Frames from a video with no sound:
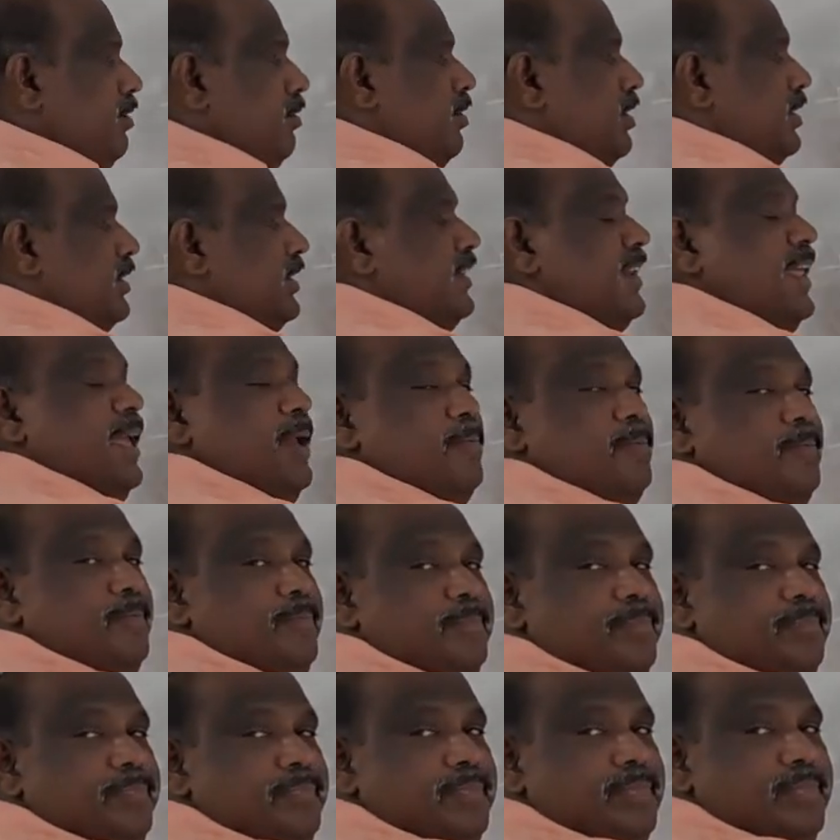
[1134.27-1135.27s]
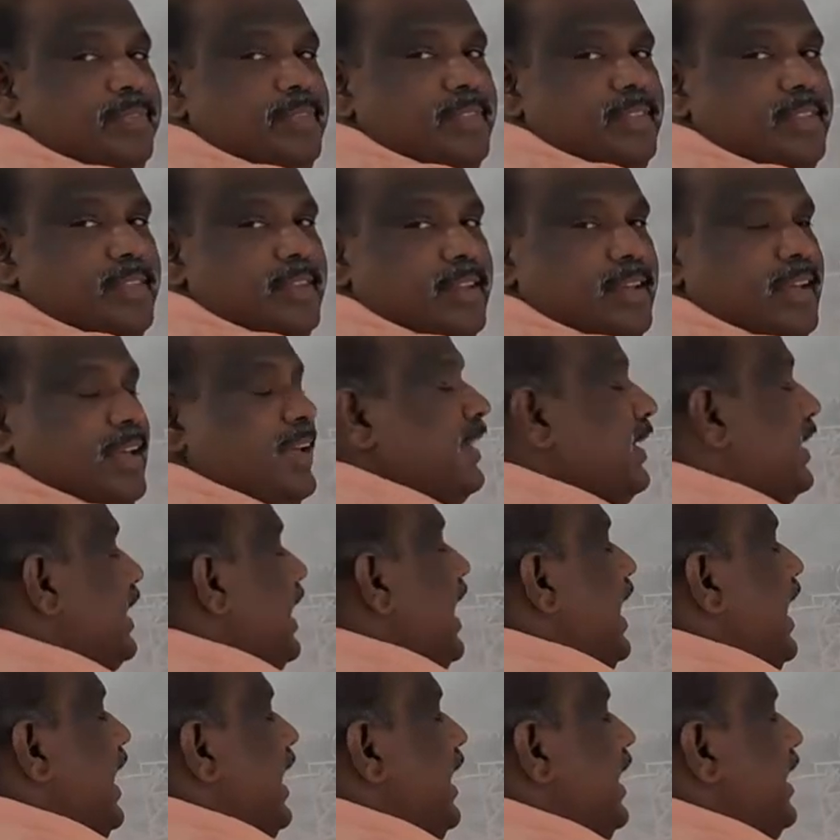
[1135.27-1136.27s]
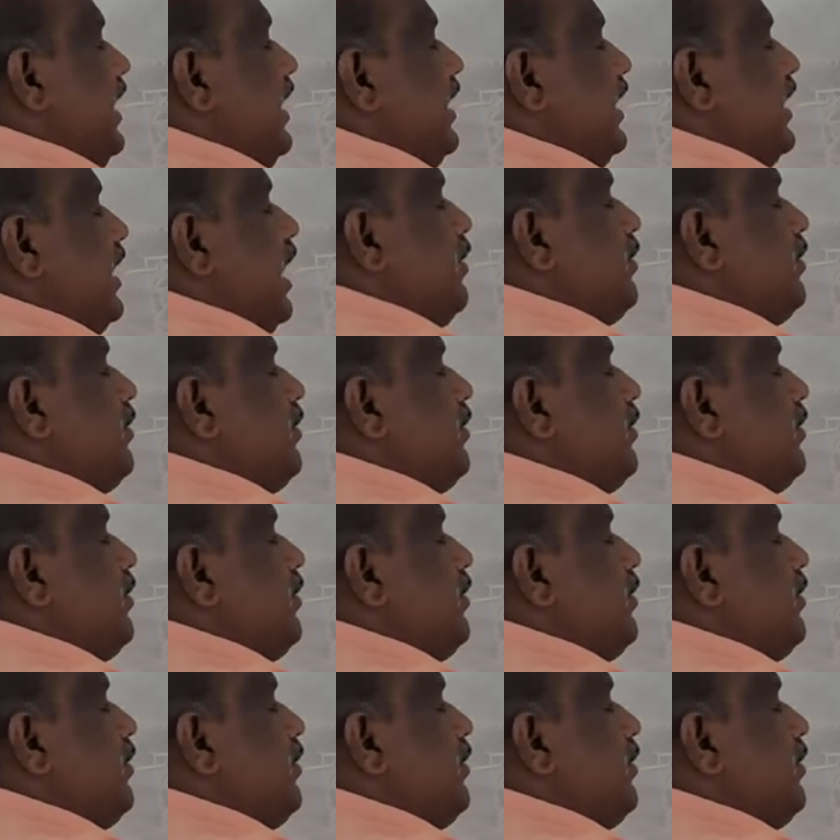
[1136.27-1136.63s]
What is the name? K,